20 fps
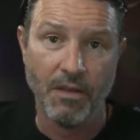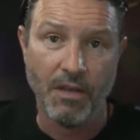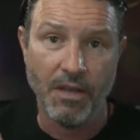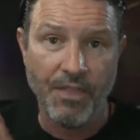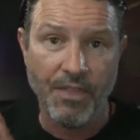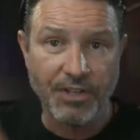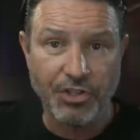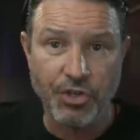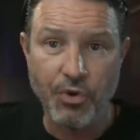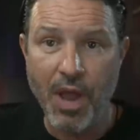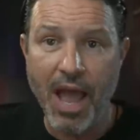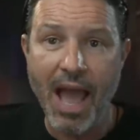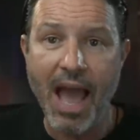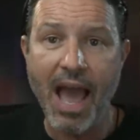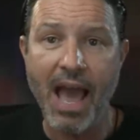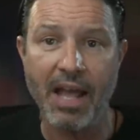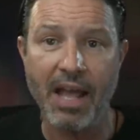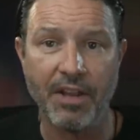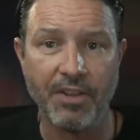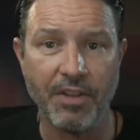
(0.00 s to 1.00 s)
that you
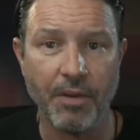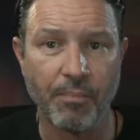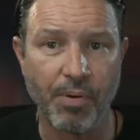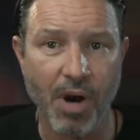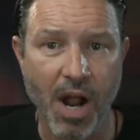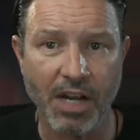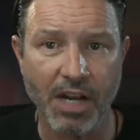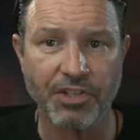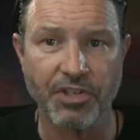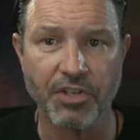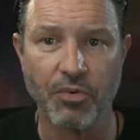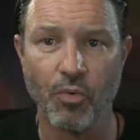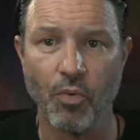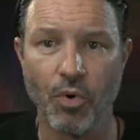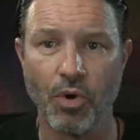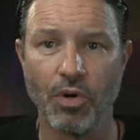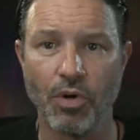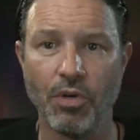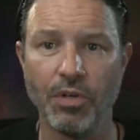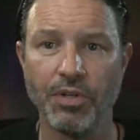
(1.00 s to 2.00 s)
had in the Protestant
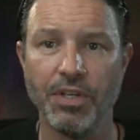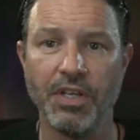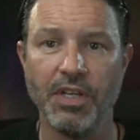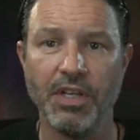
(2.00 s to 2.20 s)
world